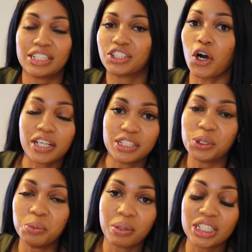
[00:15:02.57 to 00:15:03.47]
talking
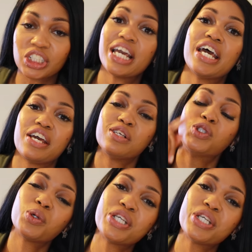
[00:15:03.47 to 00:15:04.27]
too much. Enjoy